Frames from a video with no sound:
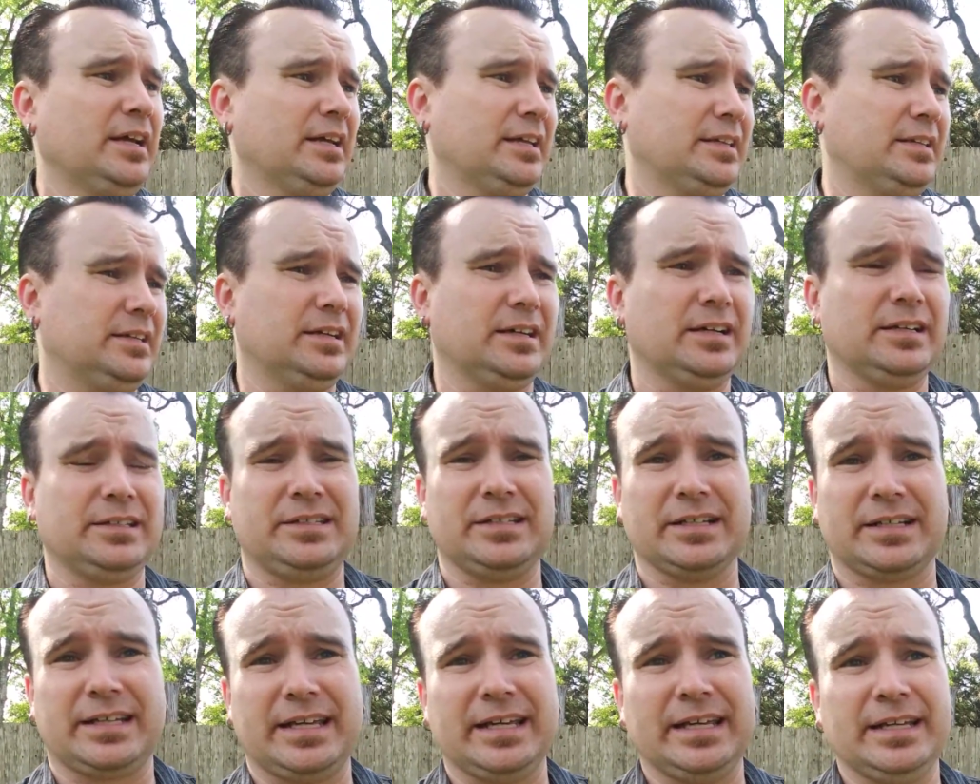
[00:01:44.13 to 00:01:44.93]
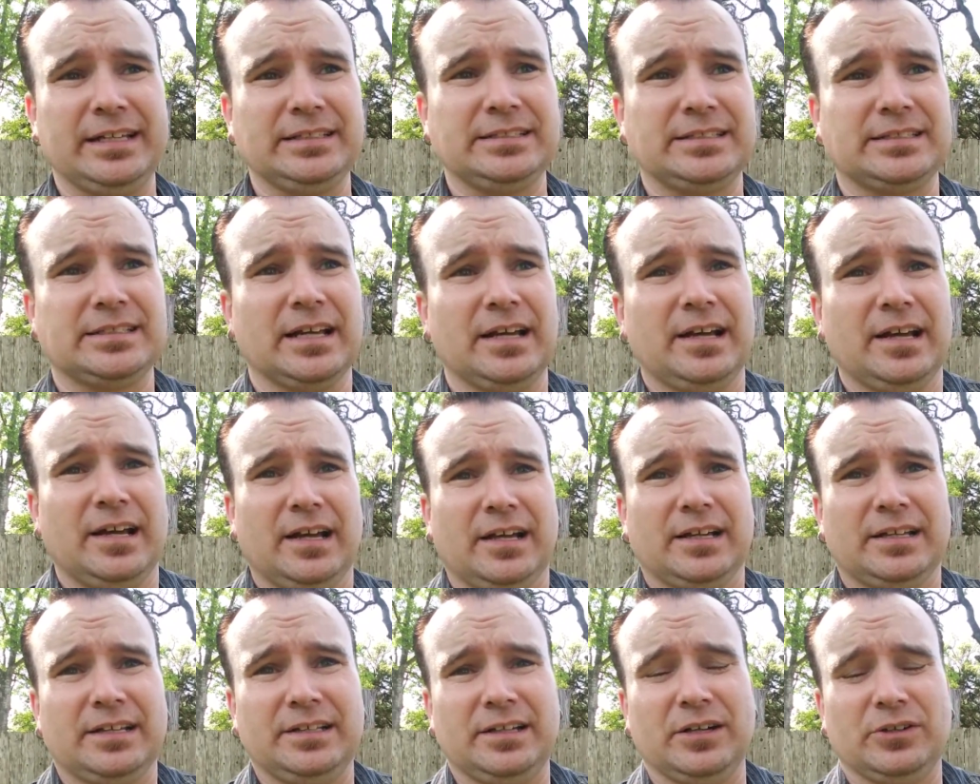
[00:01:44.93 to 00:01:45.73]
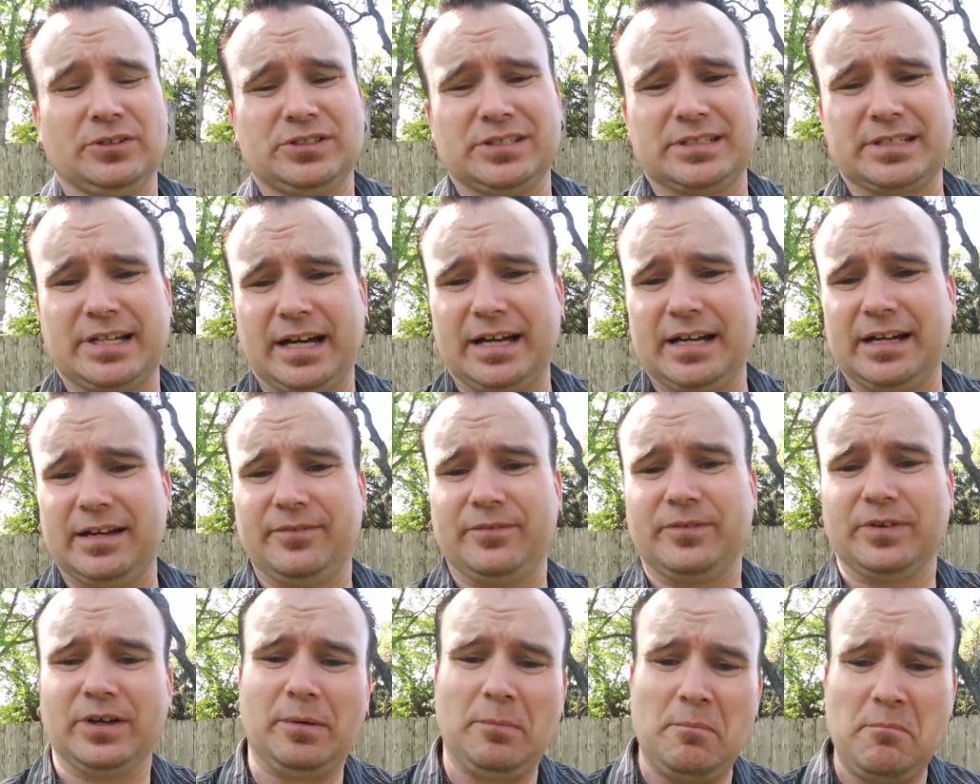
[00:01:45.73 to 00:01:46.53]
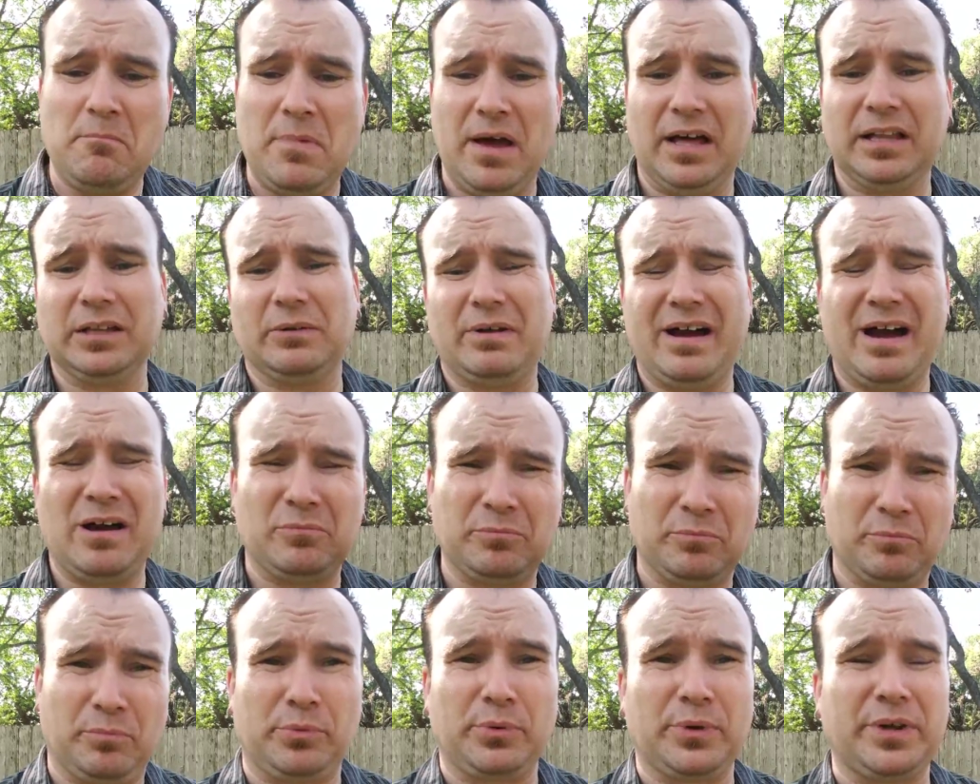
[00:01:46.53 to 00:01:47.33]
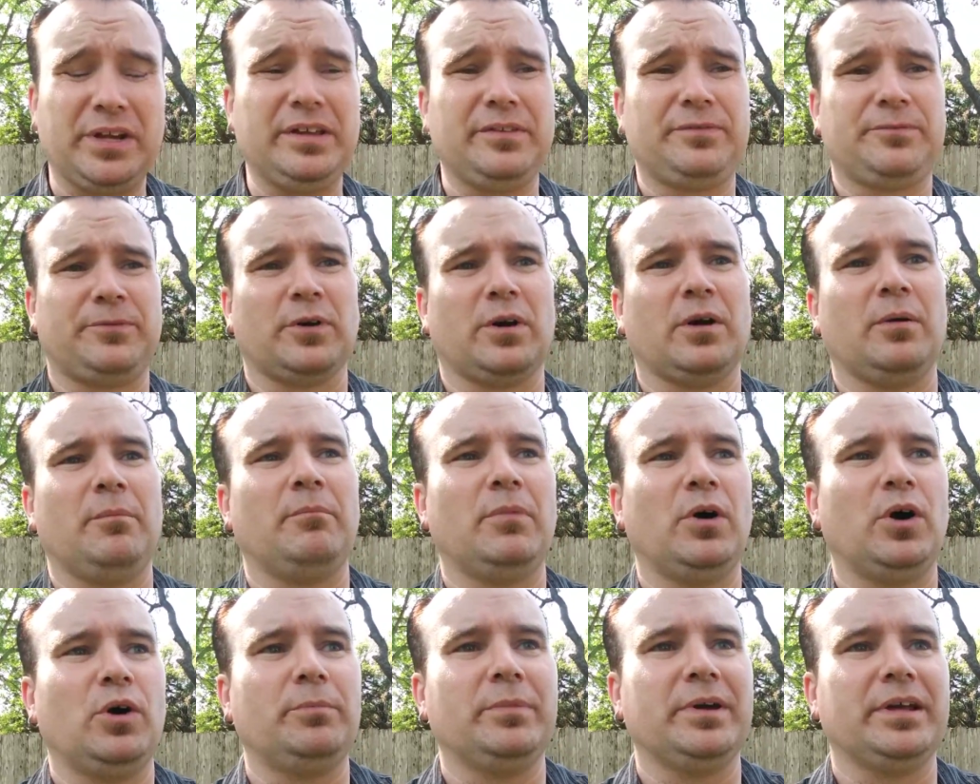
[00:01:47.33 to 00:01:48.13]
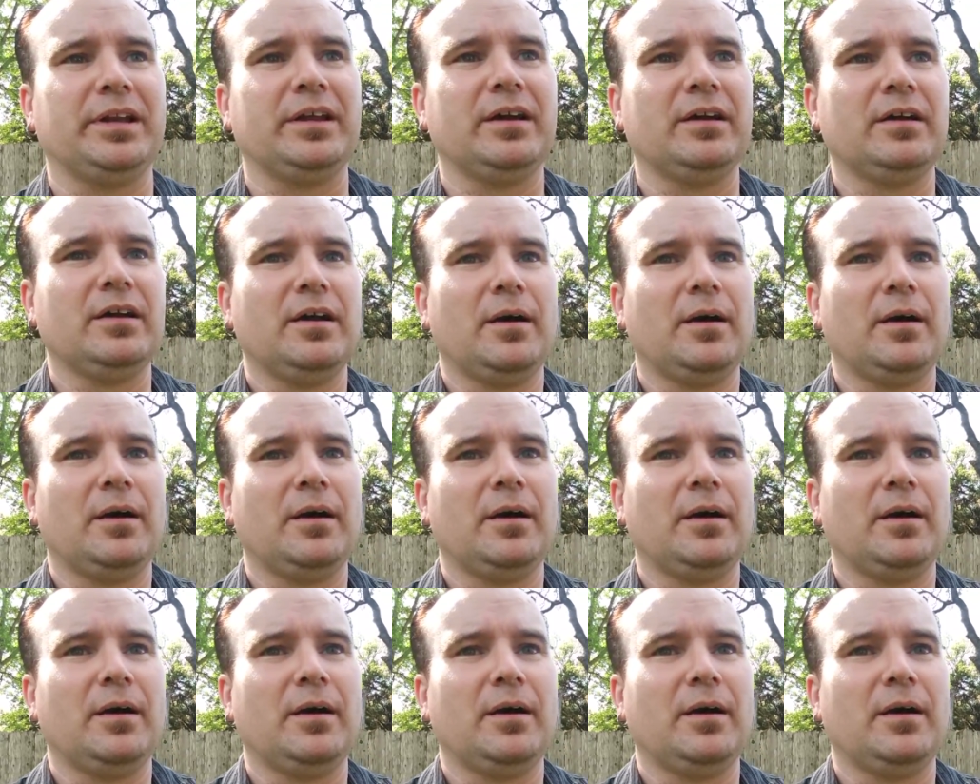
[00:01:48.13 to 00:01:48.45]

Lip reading: your kids, just kind of mellow out and breathe for a moment.